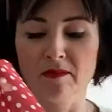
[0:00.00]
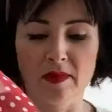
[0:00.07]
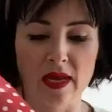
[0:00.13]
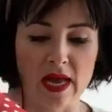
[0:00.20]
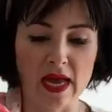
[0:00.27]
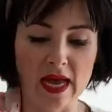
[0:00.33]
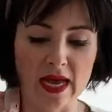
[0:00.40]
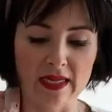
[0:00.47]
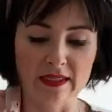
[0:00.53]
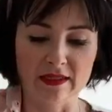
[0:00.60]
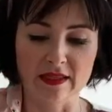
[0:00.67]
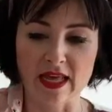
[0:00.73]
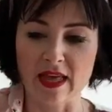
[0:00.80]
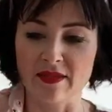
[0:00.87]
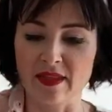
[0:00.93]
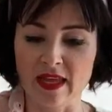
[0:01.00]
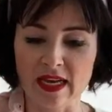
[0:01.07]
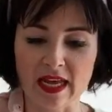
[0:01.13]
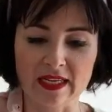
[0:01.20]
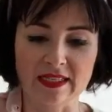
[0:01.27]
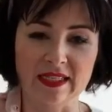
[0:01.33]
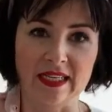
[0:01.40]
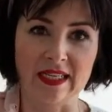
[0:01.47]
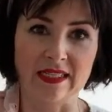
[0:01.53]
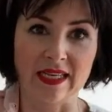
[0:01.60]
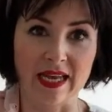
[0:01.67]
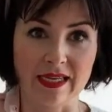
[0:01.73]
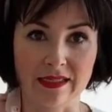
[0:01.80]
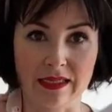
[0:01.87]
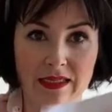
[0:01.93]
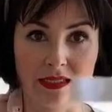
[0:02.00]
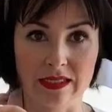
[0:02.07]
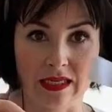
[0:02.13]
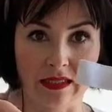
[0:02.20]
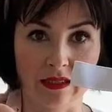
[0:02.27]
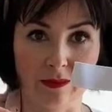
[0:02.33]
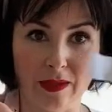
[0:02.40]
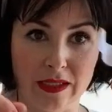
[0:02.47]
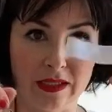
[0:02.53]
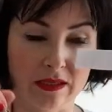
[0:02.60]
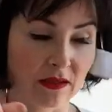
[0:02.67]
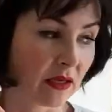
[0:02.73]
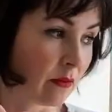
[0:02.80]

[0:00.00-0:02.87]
And then the elastic is 18 centimetres.